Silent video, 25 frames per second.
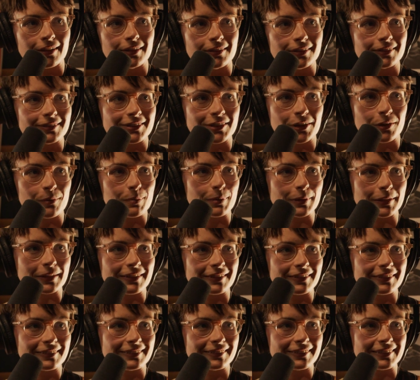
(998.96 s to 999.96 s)
topic
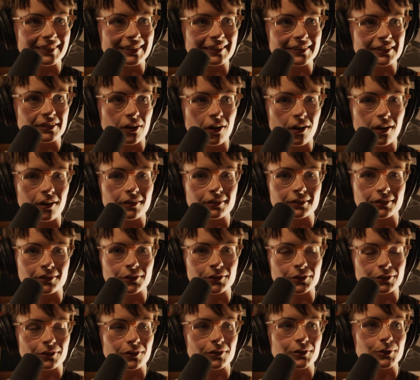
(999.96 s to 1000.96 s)
is hard
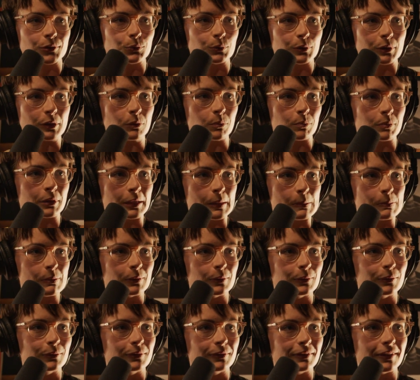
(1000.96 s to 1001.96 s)
because those are real
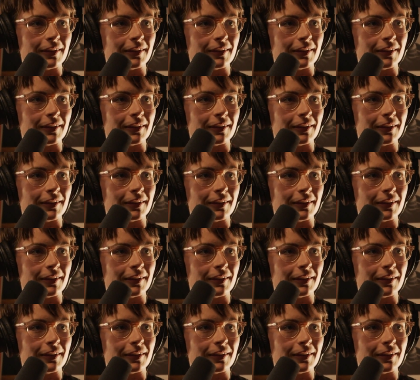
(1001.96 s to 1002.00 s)
people,